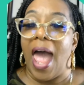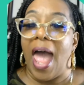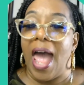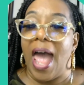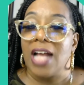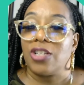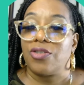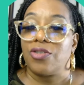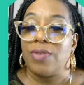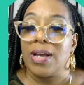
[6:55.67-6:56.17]

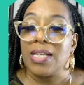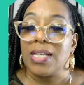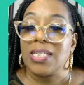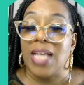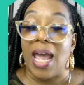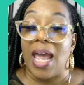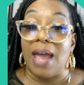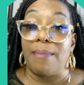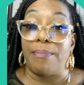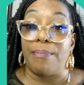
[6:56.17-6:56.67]
Address
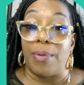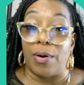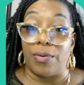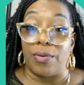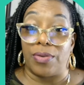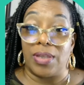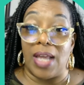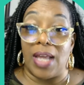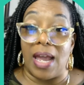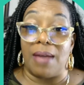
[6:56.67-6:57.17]
and
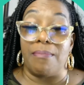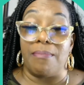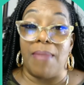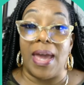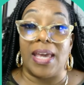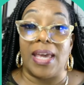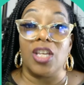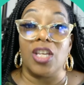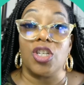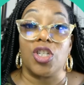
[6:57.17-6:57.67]
birth date,
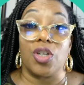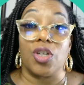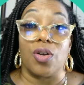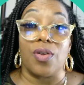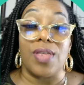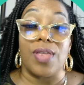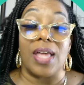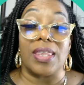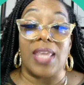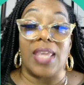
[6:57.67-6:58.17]
making
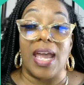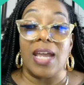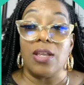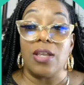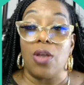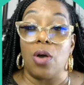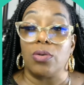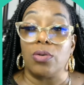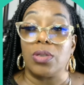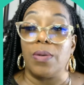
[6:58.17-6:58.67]
sure that they
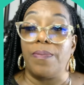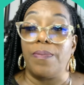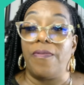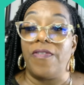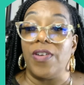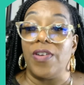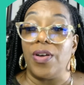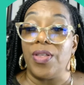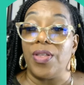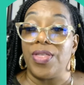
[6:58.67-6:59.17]
know to
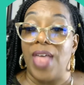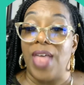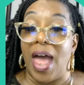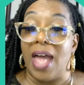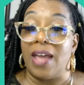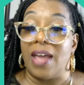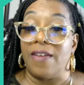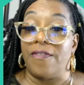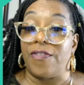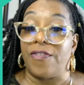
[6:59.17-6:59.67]
fill
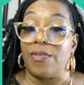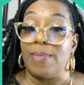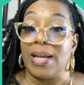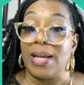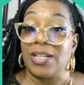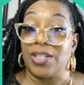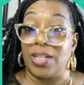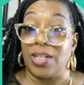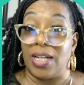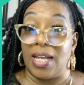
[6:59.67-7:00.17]
that
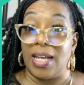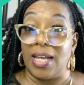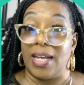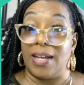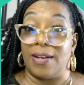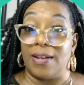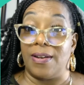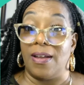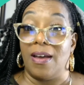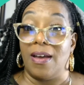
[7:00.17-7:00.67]
information
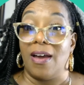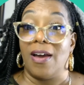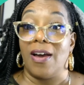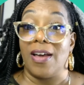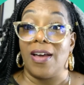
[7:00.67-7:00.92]
in